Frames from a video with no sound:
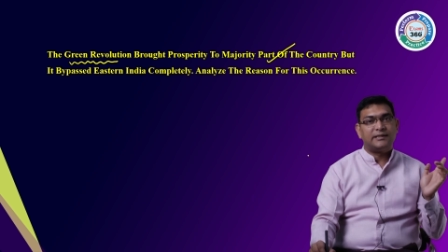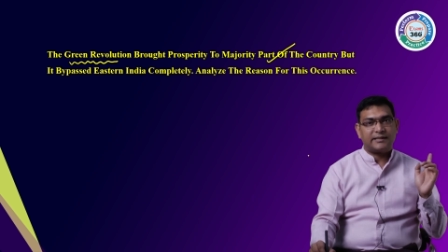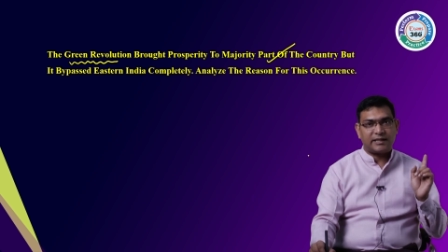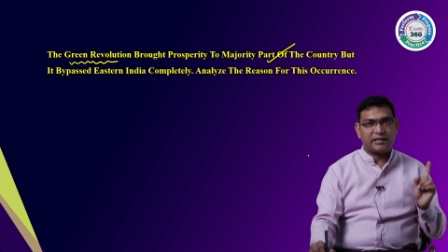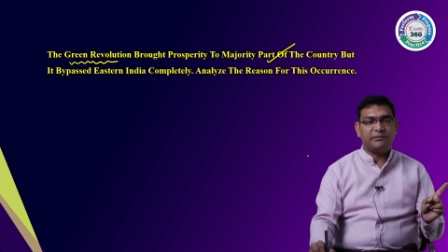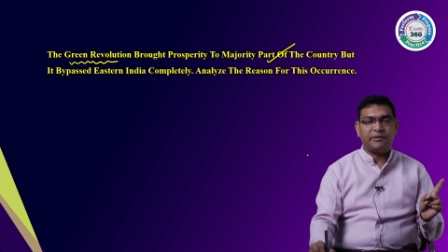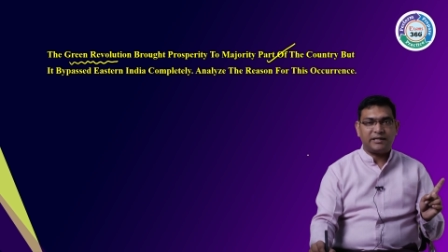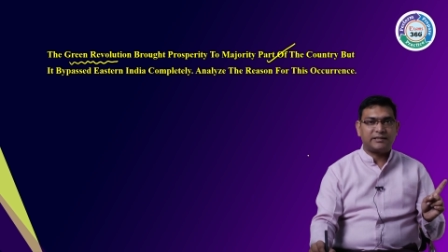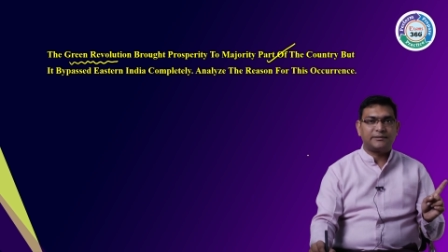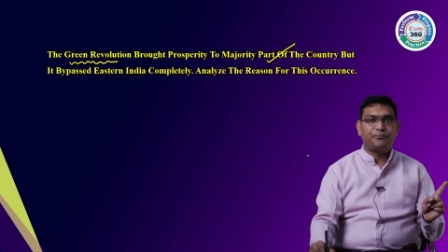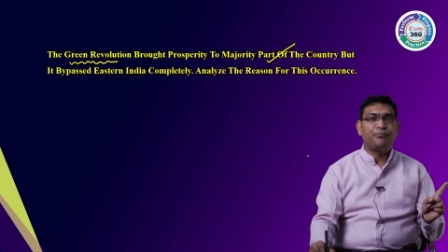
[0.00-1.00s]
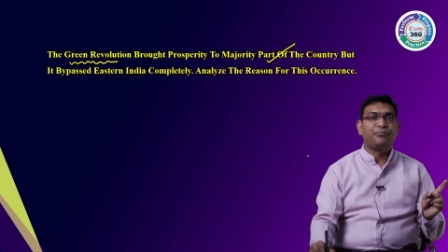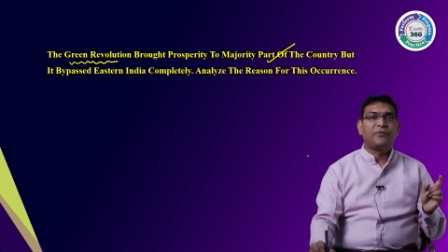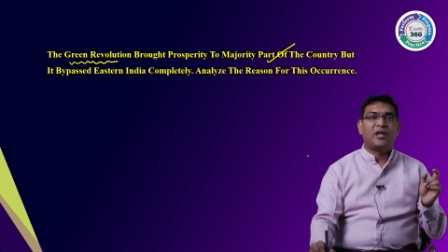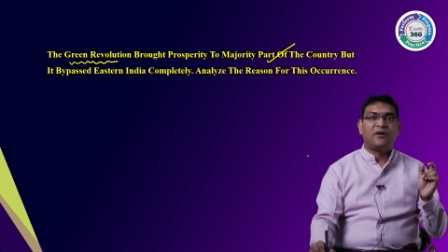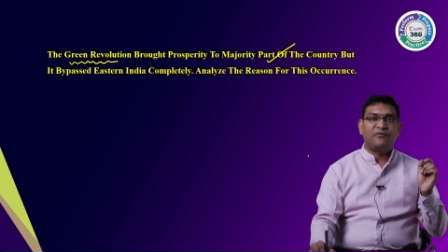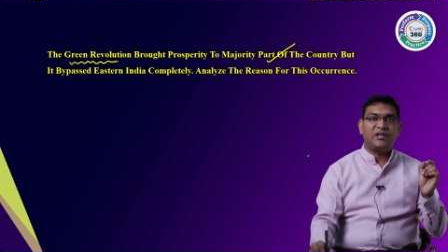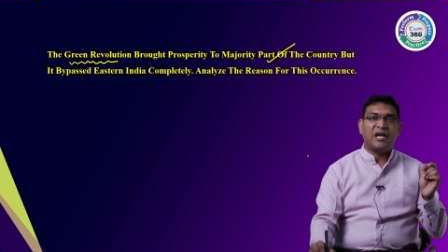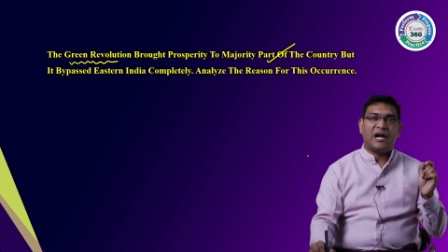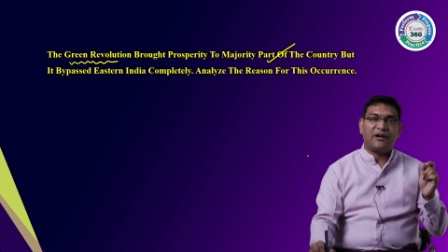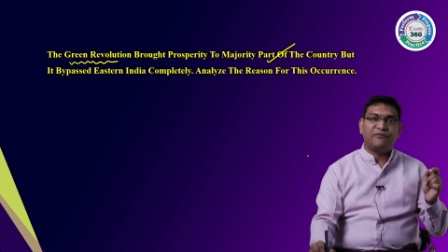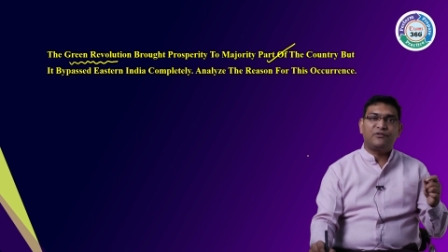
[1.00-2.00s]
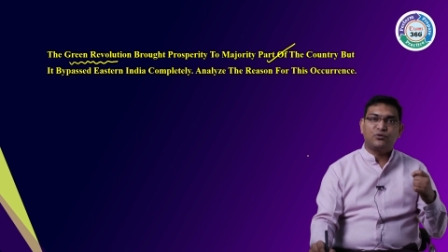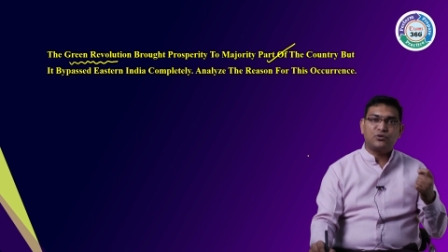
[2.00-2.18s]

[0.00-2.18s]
Nothing but we are